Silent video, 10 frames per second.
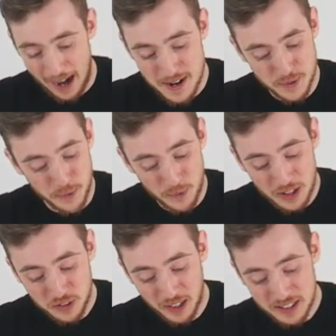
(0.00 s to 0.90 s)
I don't know,
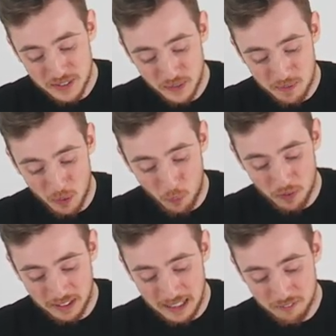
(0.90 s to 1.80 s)
as you guys know, I'm not
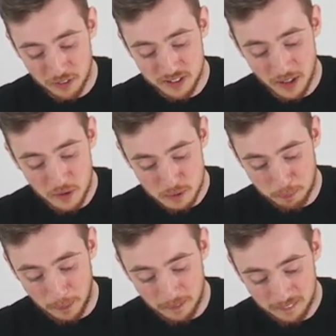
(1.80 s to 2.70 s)
one keen for stouts,
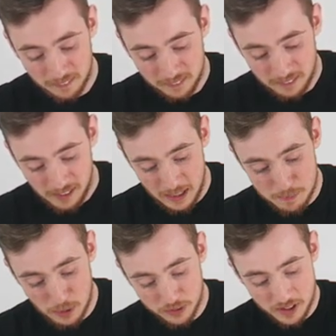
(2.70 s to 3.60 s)
but
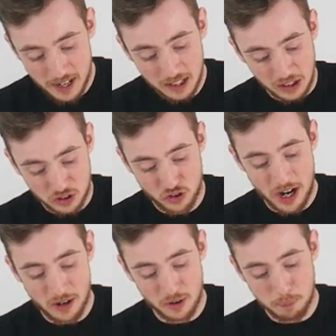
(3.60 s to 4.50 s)
Eden Mill said, Alex,
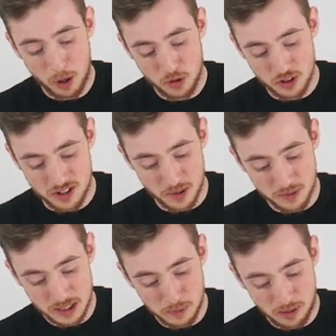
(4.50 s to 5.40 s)
try our partridge
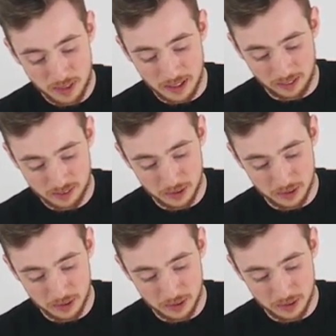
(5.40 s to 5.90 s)
stout, see what you think.